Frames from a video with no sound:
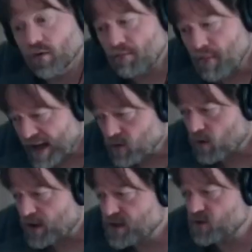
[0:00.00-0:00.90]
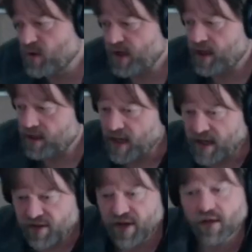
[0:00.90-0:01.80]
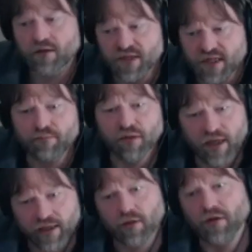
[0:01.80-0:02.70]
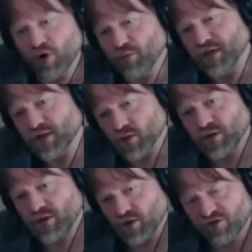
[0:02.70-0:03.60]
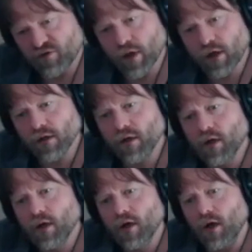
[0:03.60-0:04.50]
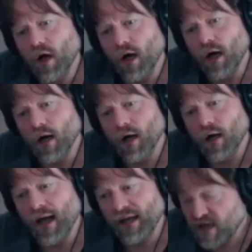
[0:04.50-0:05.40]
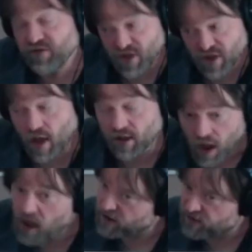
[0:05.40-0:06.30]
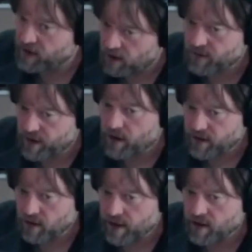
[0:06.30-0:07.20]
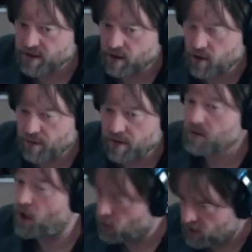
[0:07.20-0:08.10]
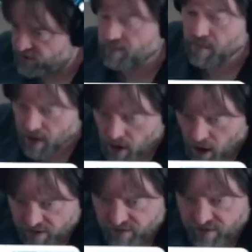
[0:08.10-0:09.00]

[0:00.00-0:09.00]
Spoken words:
Mac runs with a thick, deep layer of open source software, and even a lot of their underlayers are open. Not all of them, but a lot of